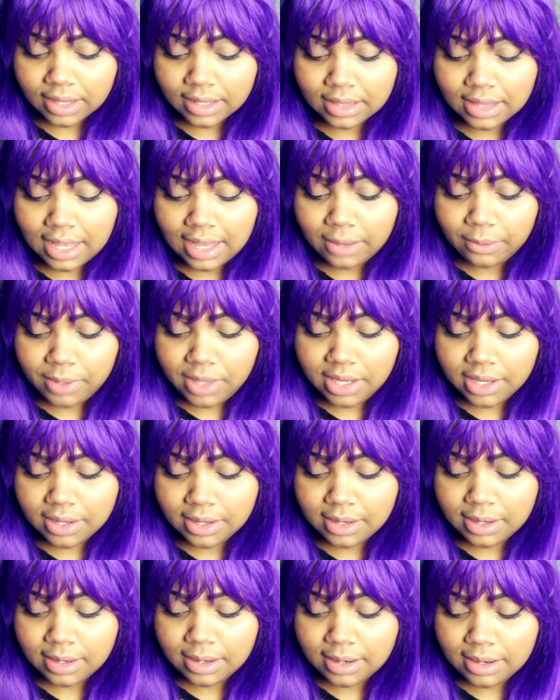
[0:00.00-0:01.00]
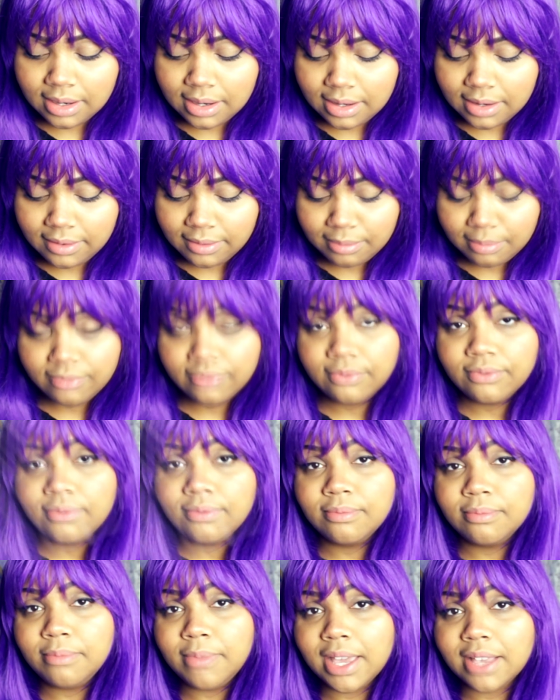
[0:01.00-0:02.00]
that we could
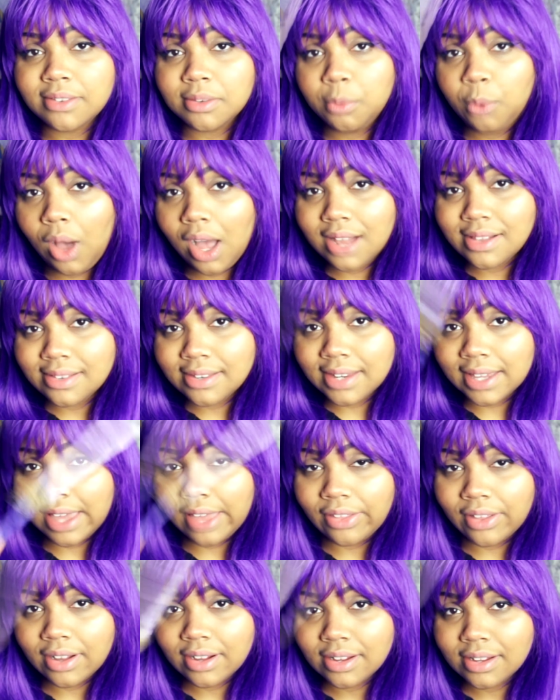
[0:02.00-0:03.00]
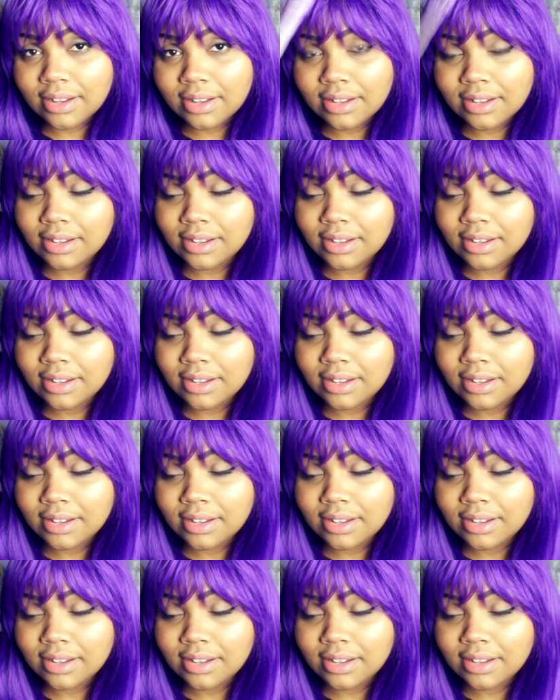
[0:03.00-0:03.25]
make some wands together.